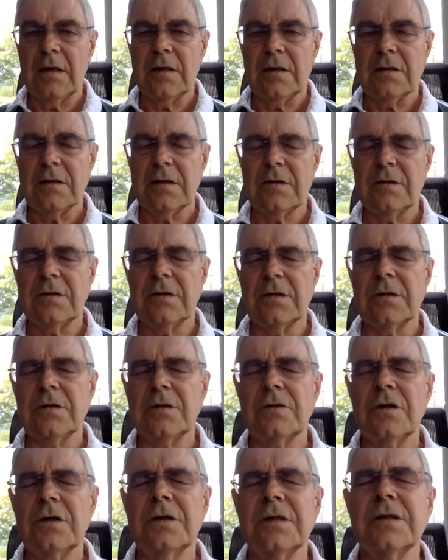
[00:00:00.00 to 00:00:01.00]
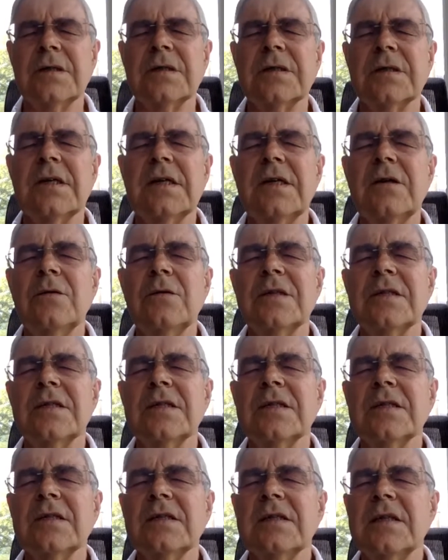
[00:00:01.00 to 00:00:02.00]
So try and stay with
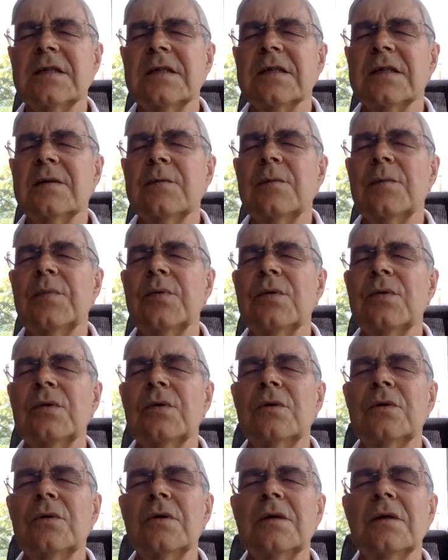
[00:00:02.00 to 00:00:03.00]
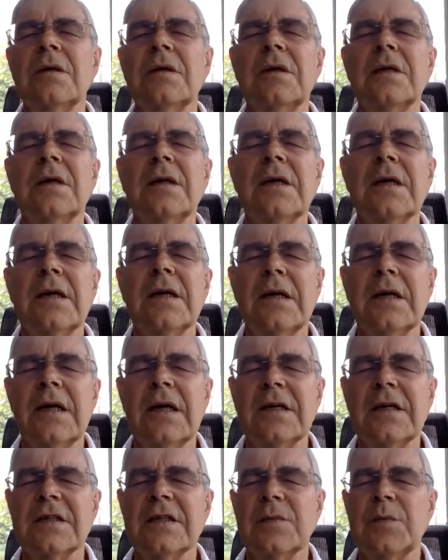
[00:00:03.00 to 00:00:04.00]
this simple
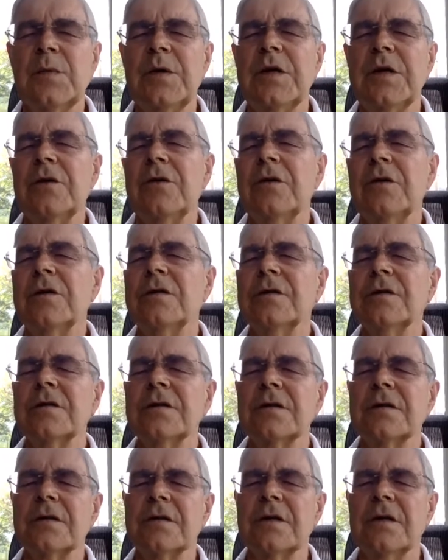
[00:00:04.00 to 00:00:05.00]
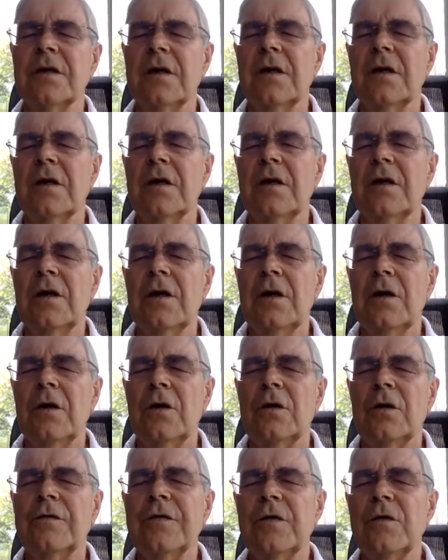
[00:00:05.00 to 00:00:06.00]
experience
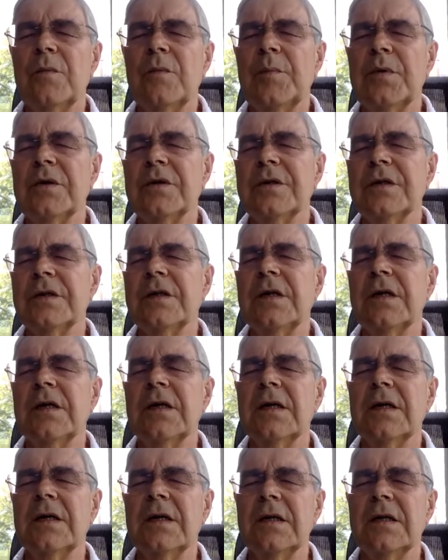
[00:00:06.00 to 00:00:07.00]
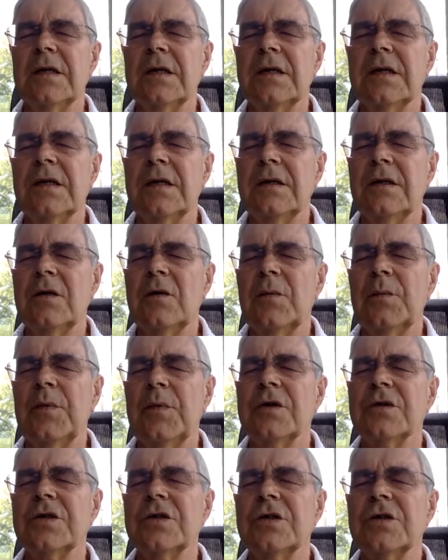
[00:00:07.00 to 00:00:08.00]
of your body, your
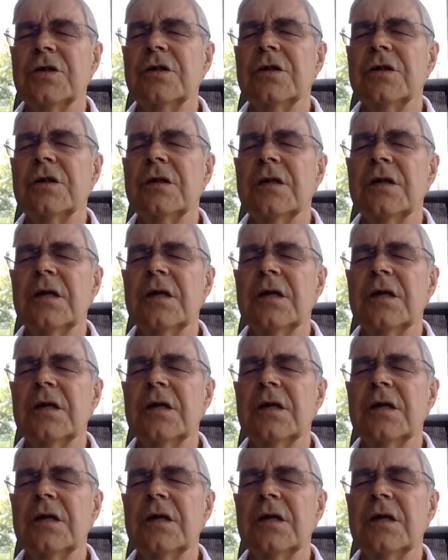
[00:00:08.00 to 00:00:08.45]
posture,